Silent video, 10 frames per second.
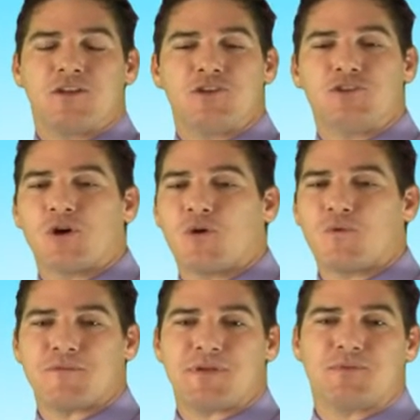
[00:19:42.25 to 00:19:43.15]
You
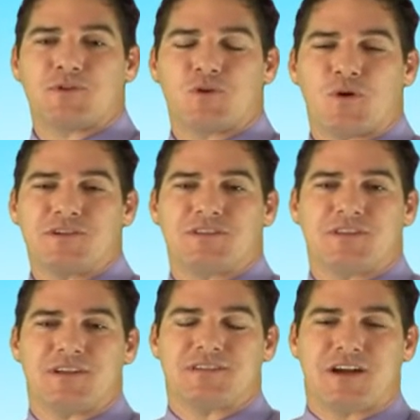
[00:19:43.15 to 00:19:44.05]
don't want people going
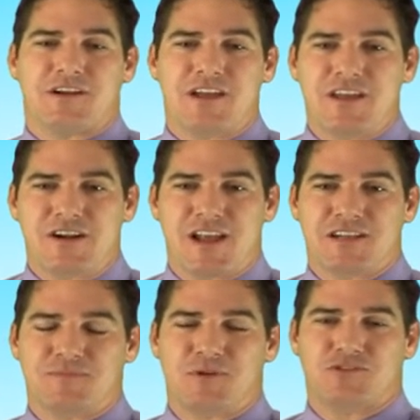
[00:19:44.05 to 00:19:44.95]
to the entire
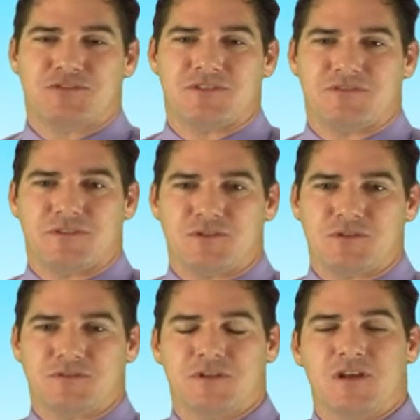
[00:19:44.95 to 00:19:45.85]
internet to post these
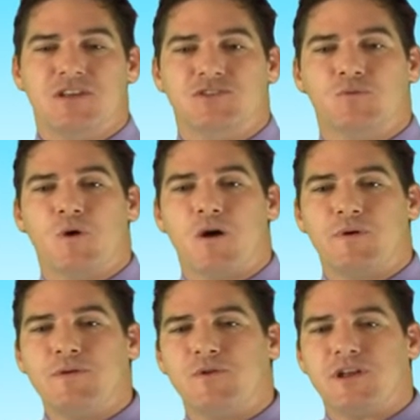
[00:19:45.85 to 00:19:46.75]
reviews. So what
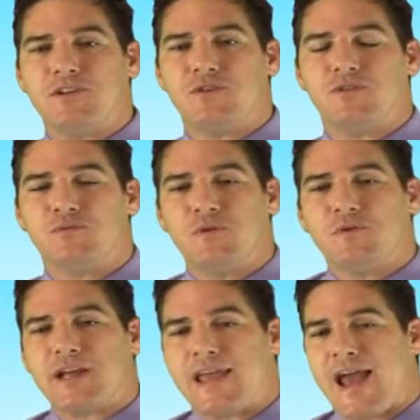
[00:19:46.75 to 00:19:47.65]
we want to do is we
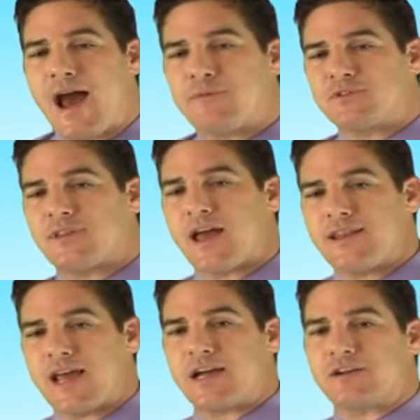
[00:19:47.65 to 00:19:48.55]
want to capture
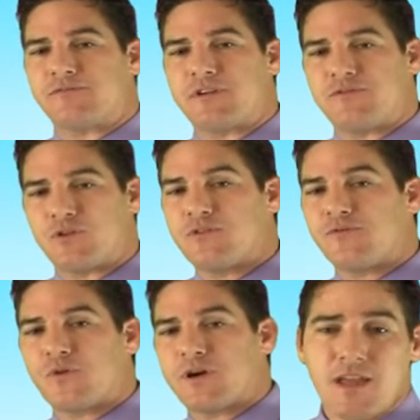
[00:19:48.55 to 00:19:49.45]
that negative review
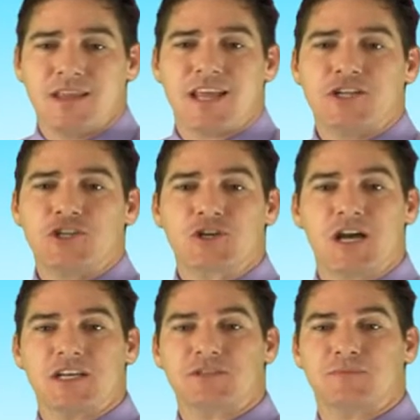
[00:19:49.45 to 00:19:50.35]
for you and let your
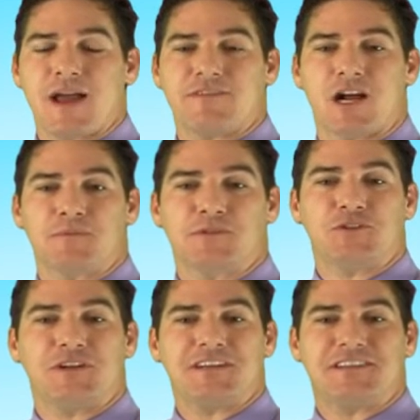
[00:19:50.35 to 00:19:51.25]
customer have an
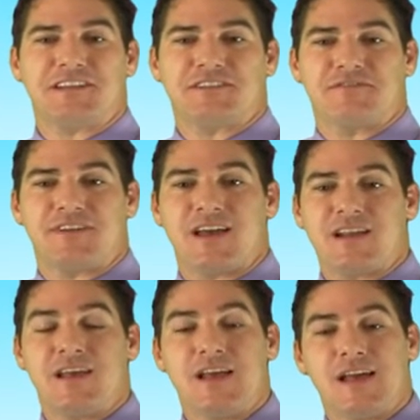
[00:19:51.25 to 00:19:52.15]
opportunity to
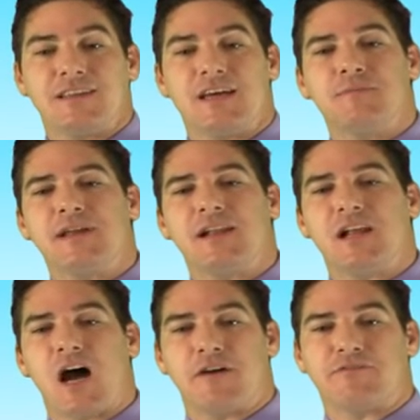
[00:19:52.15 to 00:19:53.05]
vent and let them get it
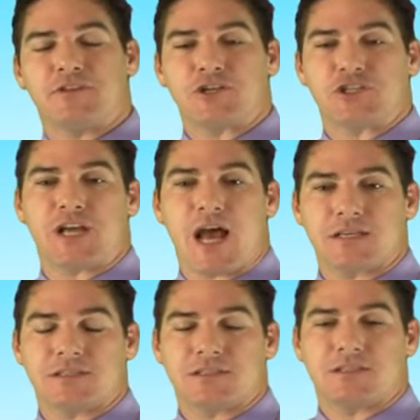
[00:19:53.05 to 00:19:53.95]
off of their
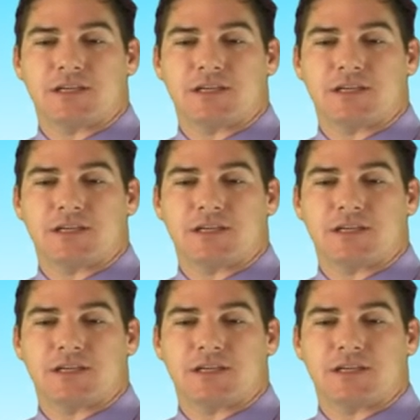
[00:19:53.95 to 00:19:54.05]
chest.